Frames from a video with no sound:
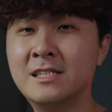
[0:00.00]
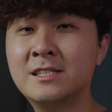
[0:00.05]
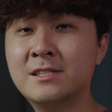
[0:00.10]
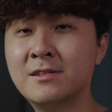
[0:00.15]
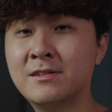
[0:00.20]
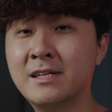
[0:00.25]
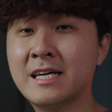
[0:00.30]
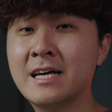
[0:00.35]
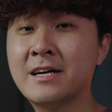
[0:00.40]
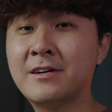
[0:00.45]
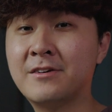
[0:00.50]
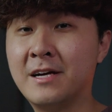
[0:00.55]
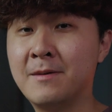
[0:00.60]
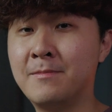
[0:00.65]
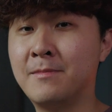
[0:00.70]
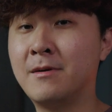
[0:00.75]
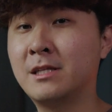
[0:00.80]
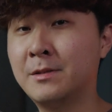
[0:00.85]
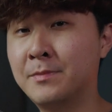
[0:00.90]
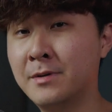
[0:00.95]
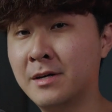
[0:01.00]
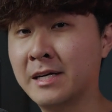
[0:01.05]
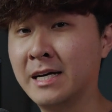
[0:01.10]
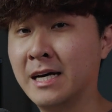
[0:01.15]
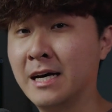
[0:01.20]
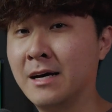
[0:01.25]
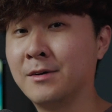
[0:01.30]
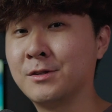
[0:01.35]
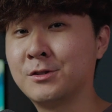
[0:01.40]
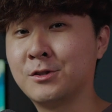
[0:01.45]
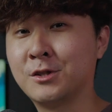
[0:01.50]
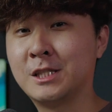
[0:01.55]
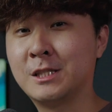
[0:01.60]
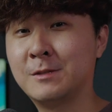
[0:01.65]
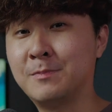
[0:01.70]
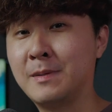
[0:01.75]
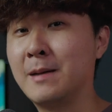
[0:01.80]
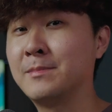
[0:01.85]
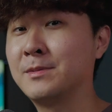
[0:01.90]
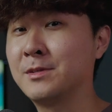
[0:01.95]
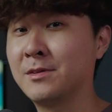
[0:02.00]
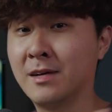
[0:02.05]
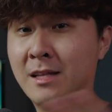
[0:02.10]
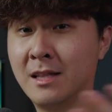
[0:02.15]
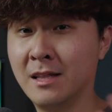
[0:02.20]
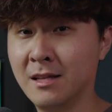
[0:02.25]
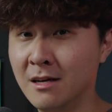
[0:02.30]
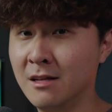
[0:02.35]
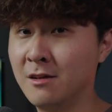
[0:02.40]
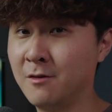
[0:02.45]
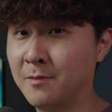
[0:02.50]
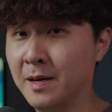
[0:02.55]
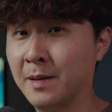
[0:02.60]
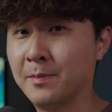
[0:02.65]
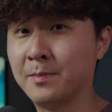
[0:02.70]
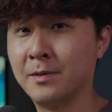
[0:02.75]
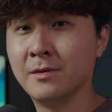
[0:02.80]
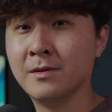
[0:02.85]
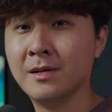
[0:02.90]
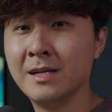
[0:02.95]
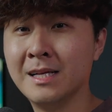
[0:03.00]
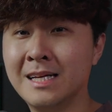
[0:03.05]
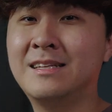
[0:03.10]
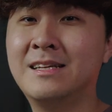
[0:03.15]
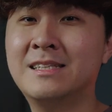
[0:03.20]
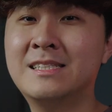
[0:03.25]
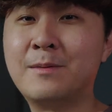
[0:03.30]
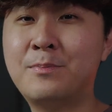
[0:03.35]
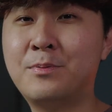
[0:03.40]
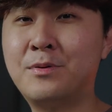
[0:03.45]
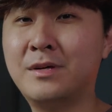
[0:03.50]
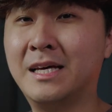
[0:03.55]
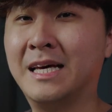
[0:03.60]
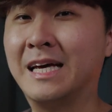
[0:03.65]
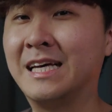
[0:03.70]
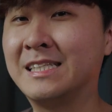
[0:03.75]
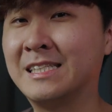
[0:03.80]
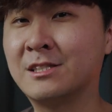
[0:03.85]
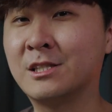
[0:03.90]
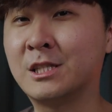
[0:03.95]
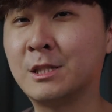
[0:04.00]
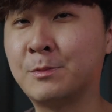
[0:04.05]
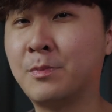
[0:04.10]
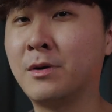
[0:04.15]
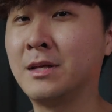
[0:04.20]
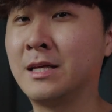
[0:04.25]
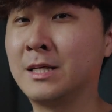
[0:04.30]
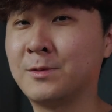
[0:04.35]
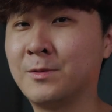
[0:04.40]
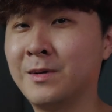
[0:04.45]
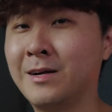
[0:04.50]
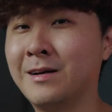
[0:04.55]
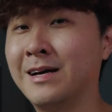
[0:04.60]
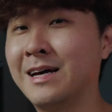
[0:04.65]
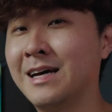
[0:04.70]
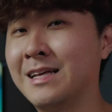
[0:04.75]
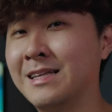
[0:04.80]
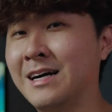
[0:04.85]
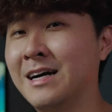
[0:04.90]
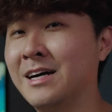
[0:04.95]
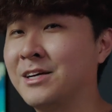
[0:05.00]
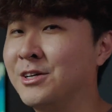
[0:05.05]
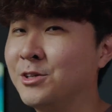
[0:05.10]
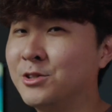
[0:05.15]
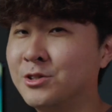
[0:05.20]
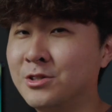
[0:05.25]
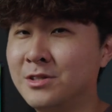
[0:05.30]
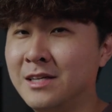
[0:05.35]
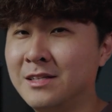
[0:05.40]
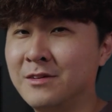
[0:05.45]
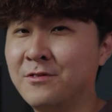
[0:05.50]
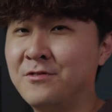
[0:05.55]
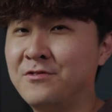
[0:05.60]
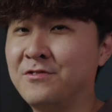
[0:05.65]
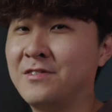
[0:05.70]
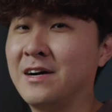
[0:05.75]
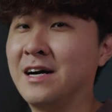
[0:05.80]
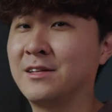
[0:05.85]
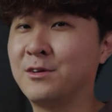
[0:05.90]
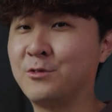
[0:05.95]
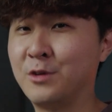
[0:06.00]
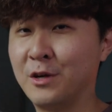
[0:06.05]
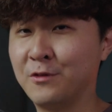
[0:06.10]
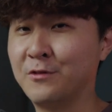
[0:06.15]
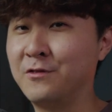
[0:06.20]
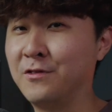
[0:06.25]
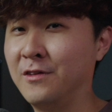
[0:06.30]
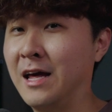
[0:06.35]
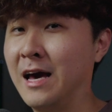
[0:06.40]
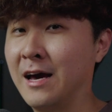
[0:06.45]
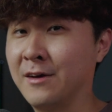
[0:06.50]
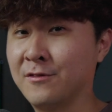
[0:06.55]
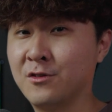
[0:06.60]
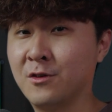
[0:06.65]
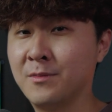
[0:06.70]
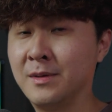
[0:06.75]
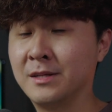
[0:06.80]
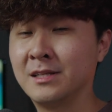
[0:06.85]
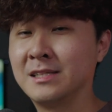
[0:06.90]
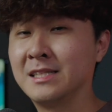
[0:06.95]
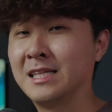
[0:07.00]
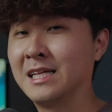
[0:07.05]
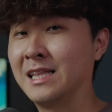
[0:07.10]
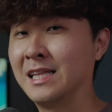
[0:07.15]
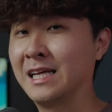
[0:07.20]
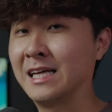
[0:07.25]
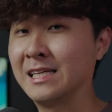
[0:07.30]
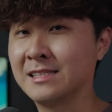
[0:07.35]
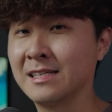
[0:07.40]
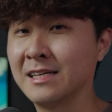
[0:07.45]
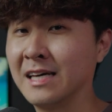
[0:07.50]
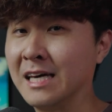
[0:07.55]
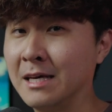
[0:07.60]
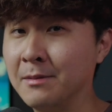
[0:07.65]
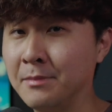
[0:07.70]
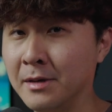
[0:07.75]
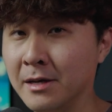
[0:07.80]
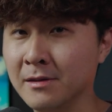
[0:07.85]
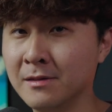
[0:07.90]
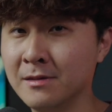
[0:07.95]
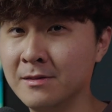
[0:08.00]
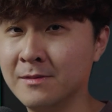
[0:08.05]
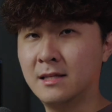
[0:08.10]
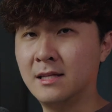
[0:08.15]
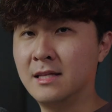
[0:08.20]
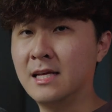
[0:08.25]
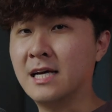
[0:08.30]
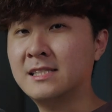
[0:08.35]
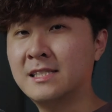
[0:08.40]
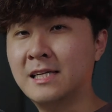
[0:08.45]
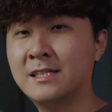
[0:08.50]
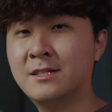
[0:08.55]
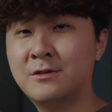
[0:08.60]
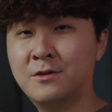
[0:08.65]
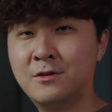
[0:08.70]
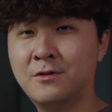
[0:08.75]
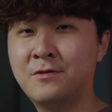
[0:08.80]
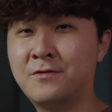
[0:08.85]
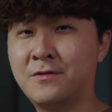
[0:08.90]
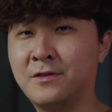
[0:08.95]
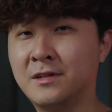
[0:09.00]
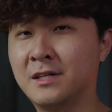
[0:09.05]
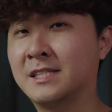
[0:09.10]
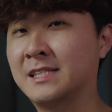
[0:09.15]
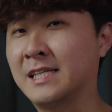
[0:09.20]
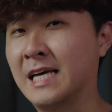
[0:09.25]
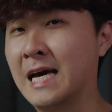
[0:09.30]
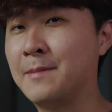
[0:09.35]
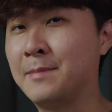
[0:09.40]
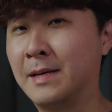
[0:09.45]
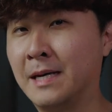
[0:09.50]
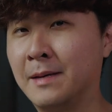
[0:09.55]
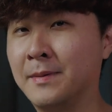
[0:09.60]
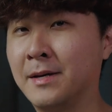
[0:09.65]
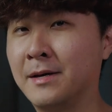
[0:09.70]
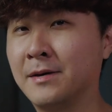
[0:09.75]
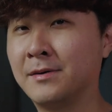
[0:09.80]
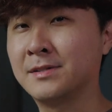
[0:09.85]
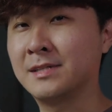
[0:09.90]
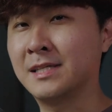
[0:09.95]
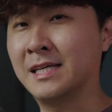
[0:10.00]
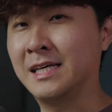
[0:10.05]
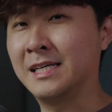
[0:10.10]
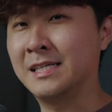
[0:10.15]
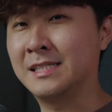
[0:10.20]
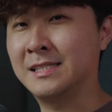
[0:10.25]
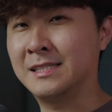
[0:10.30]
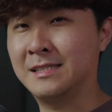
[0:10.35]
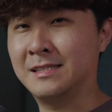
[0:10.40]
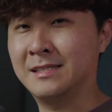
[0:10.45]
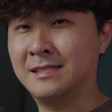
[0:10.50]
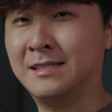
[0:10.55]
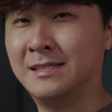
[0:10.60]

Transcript: is so they can create multiple accounts to spam to a lot of people. These are pretty easy to spot as well and are usually the final red flag for me to delete the email. The next thing to do for the scam emails is